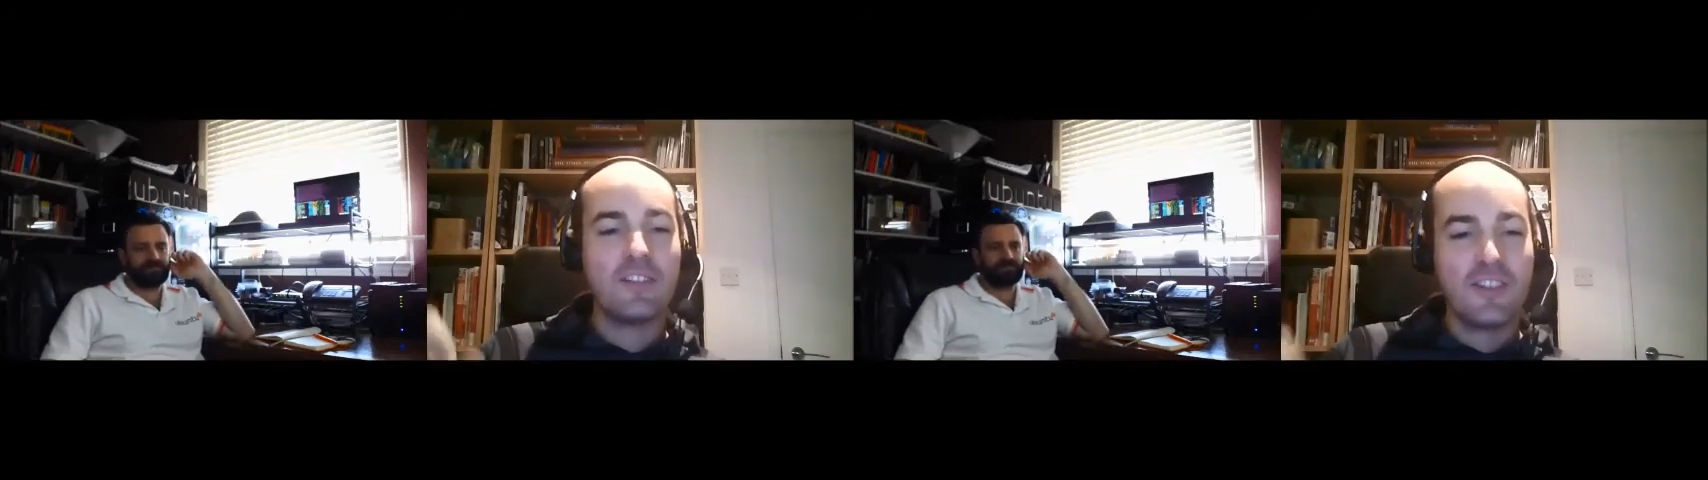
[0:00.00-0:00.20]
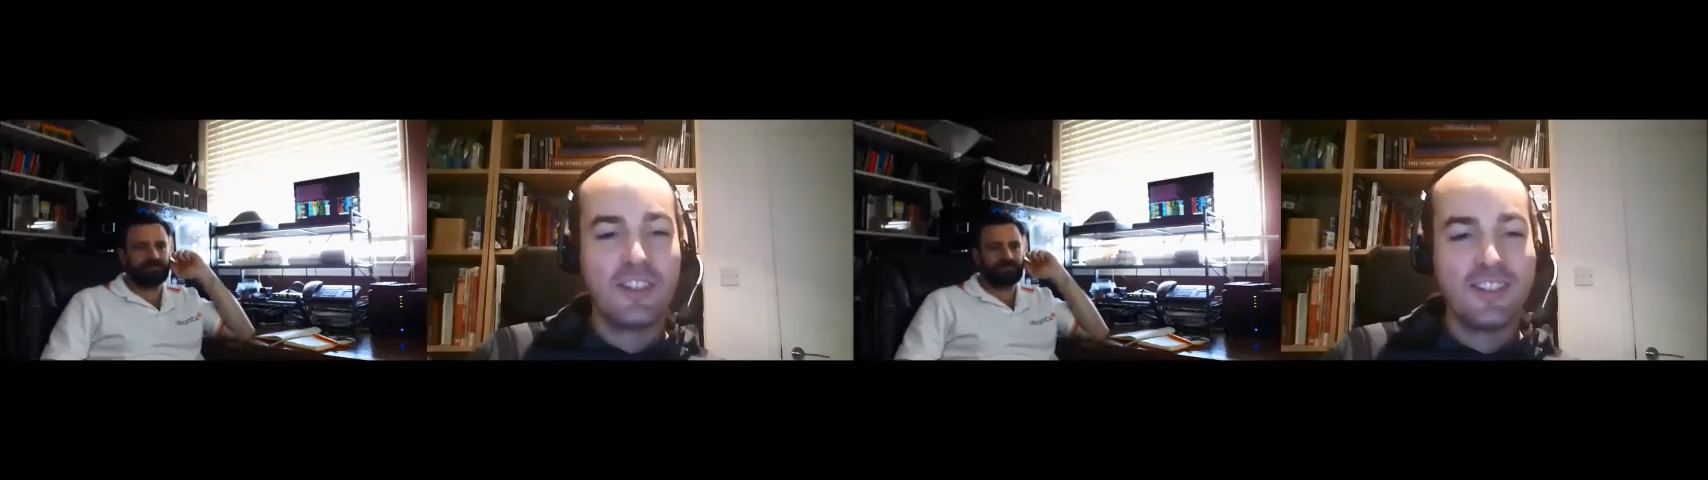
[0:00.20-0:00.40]

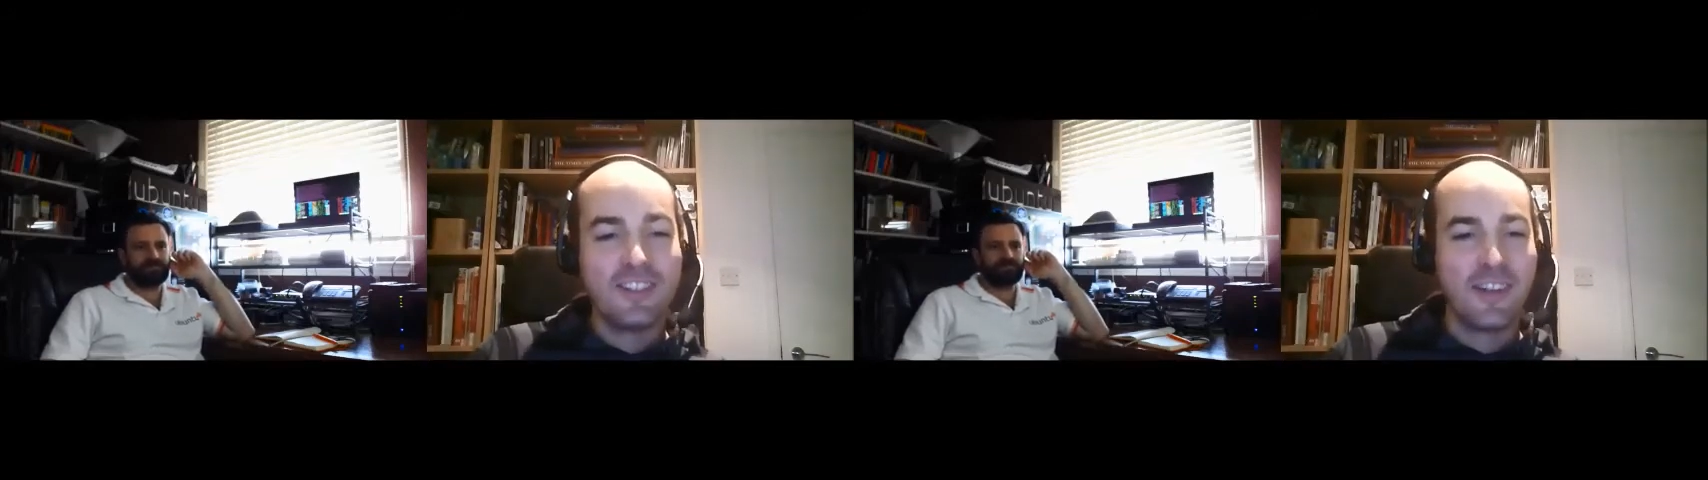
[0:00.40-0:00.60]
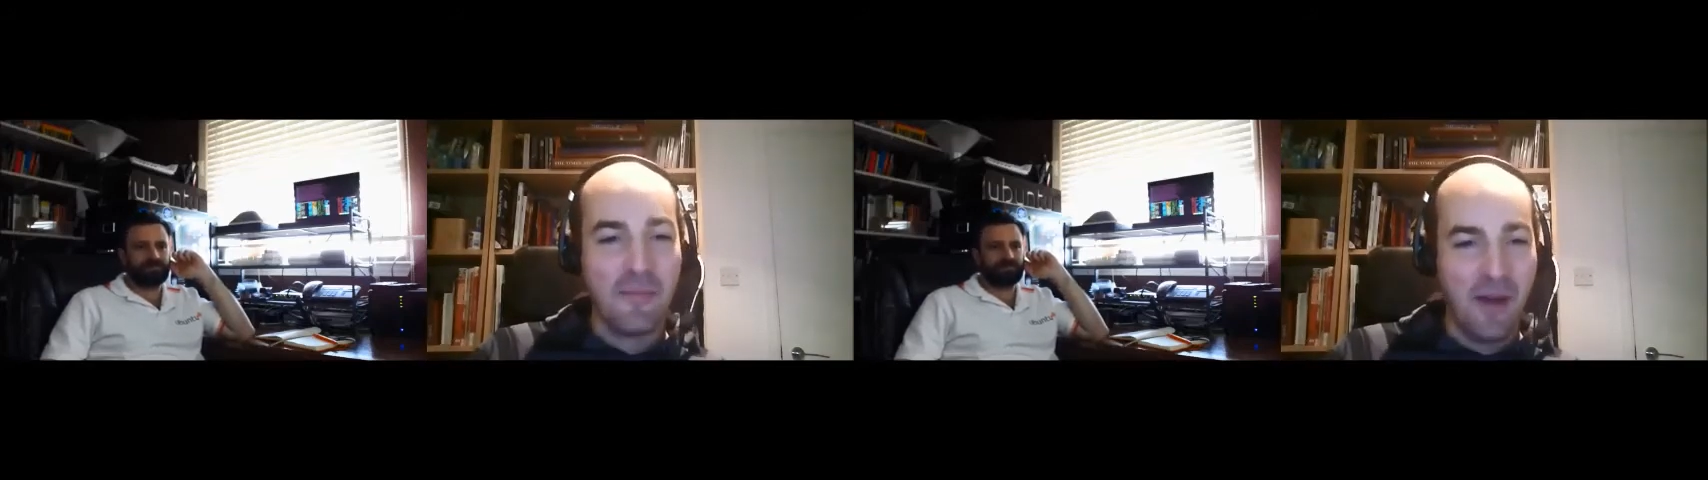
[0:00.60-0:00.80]
trust
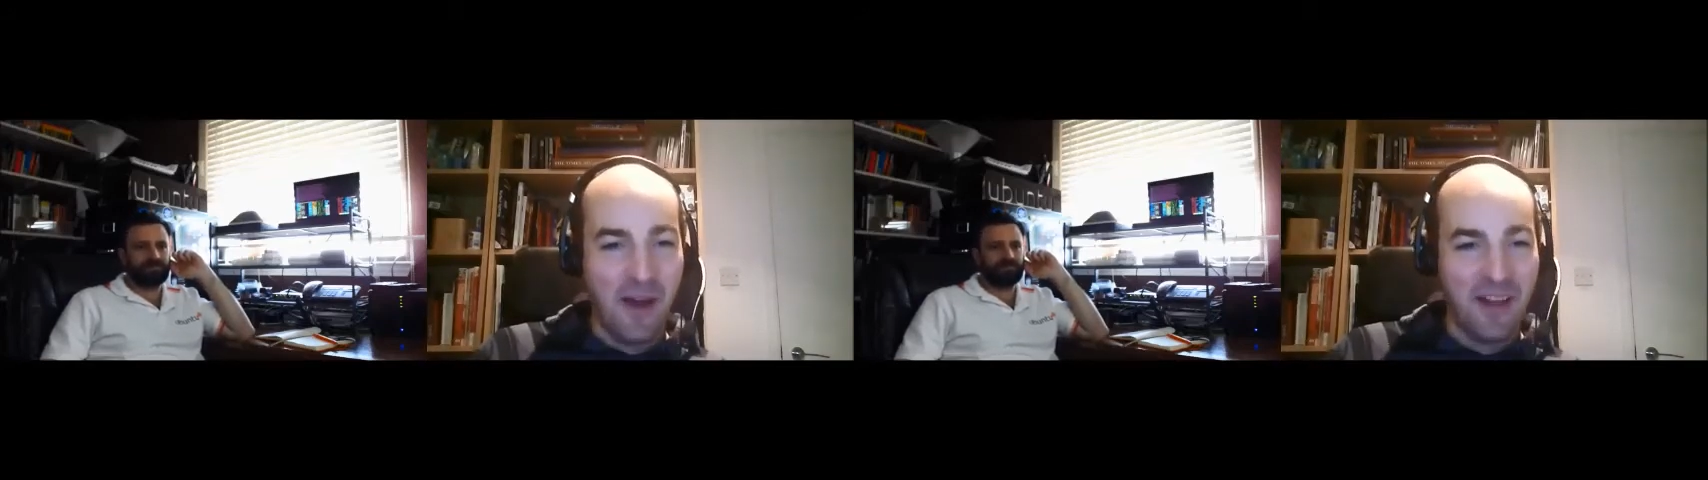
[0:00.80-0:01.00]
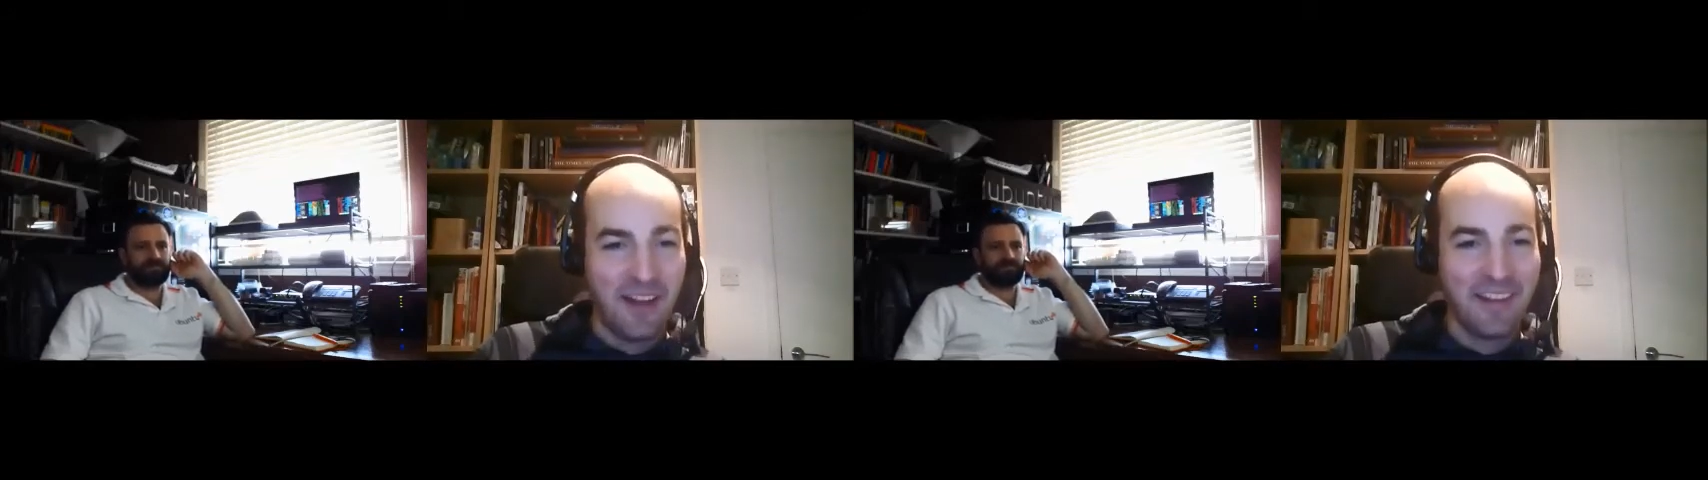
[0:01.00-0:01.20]
the
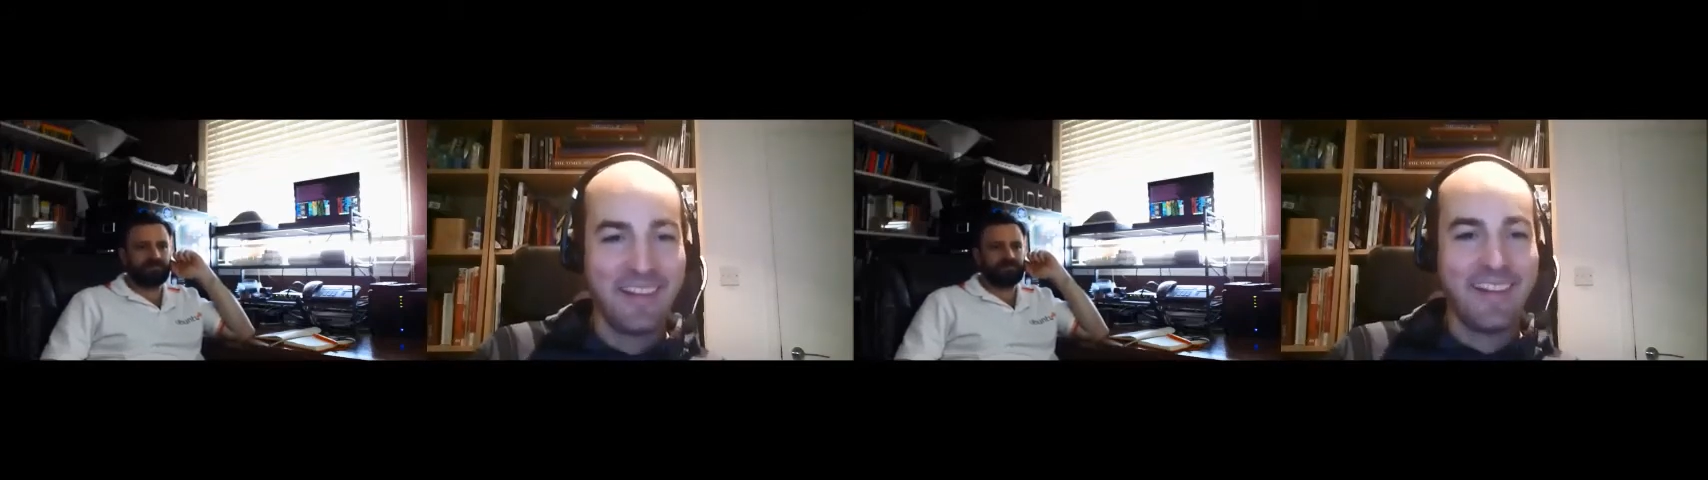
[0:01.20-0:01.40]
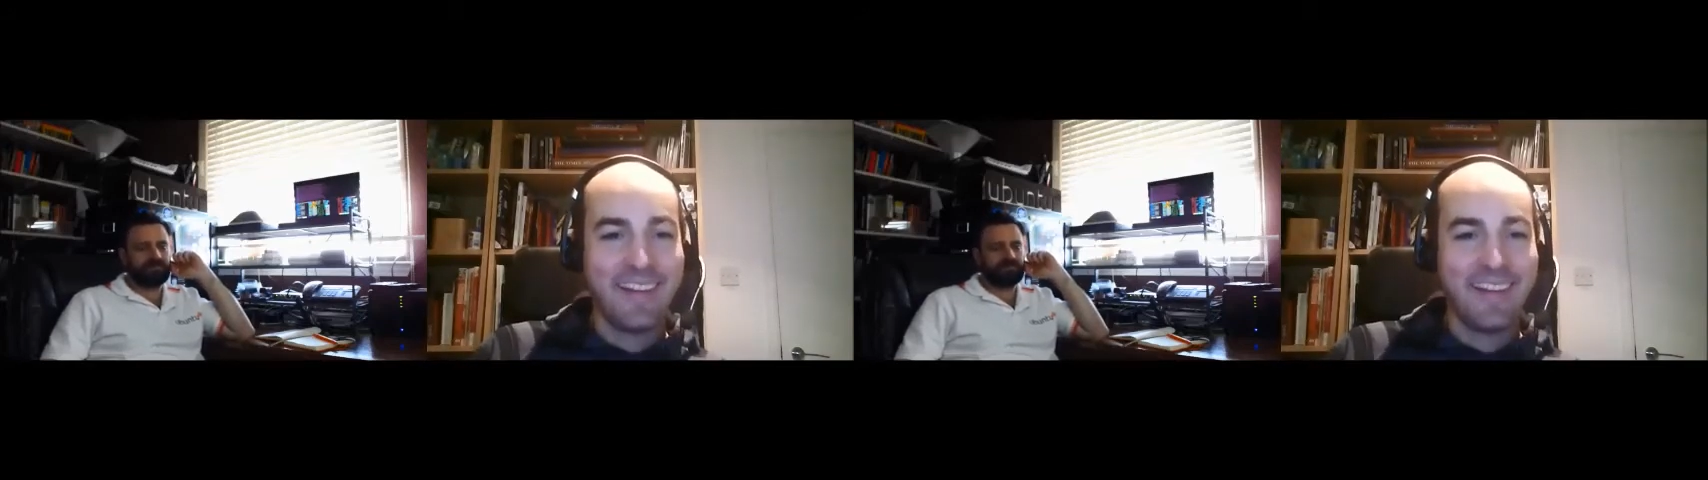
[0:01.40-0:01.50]
compiler